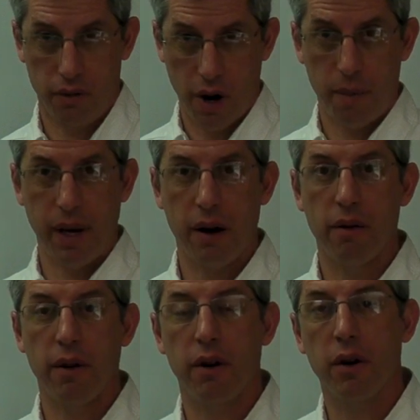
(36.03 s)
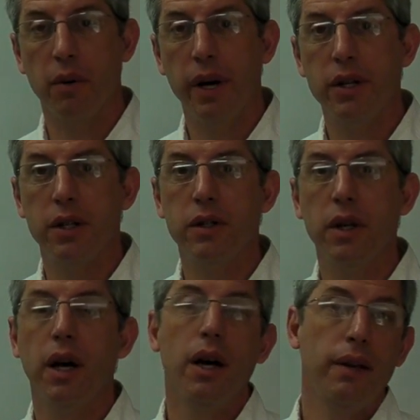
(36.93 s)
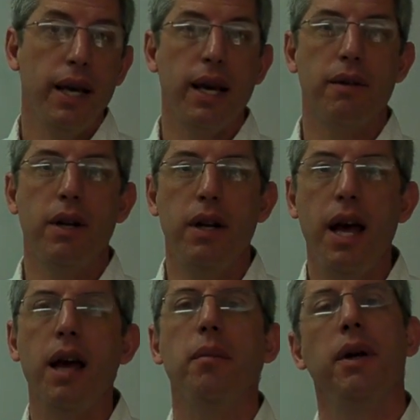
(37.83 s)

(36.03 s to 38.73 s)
dropping out of their equations, they give it a name.